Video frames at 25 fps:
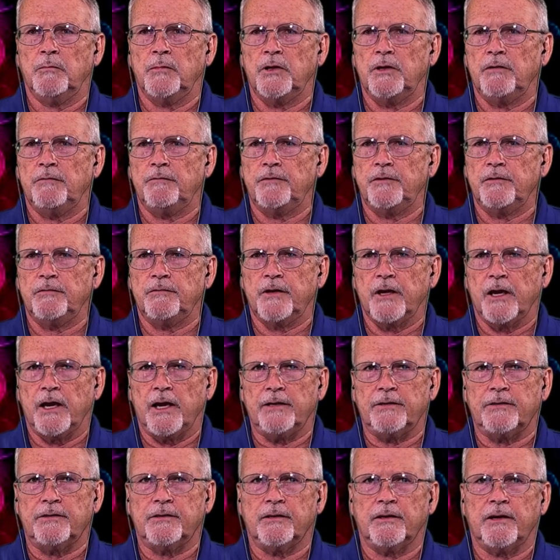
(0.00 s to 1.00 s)
If you've
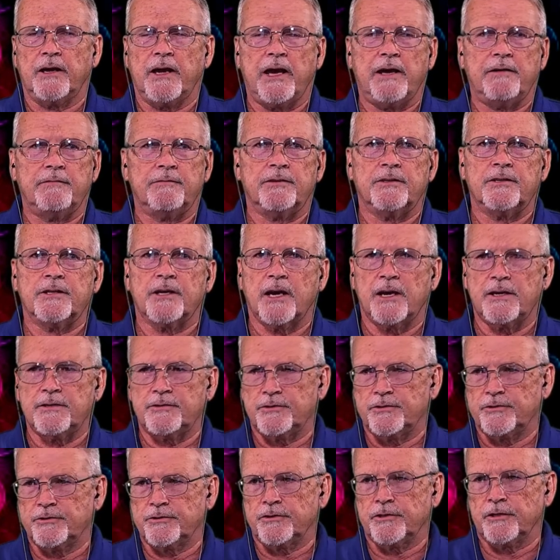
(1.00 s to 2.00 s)
got
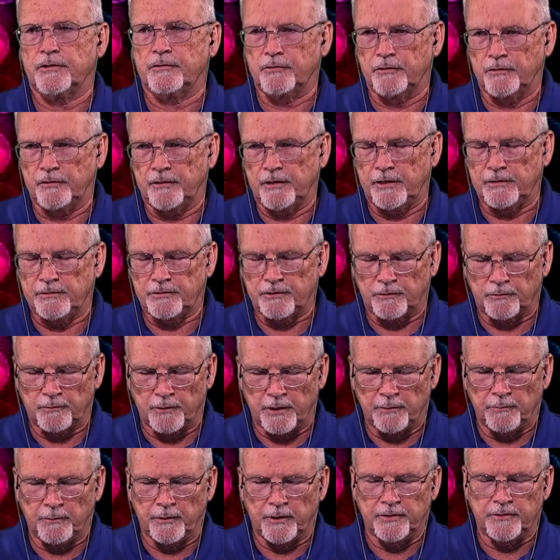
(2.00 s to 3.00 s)
advertisers, that's a
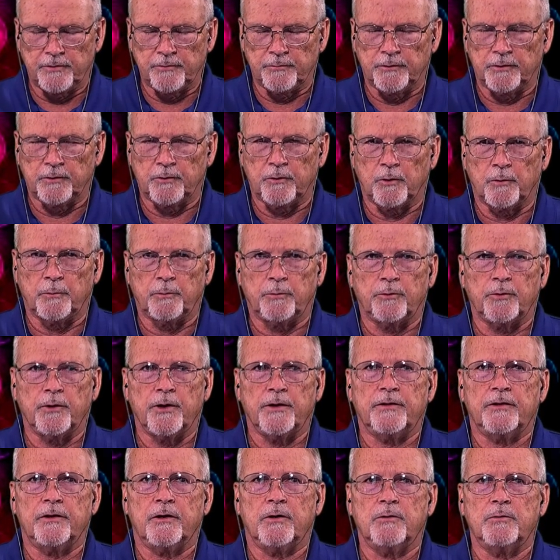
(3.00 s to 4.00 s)
great way to
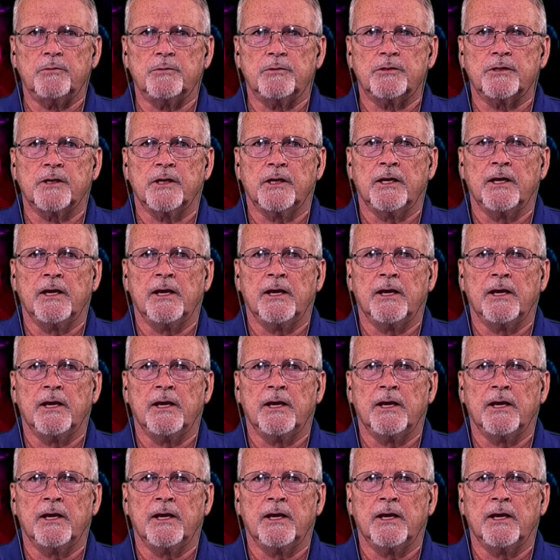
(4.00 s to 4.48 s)
incorporate those.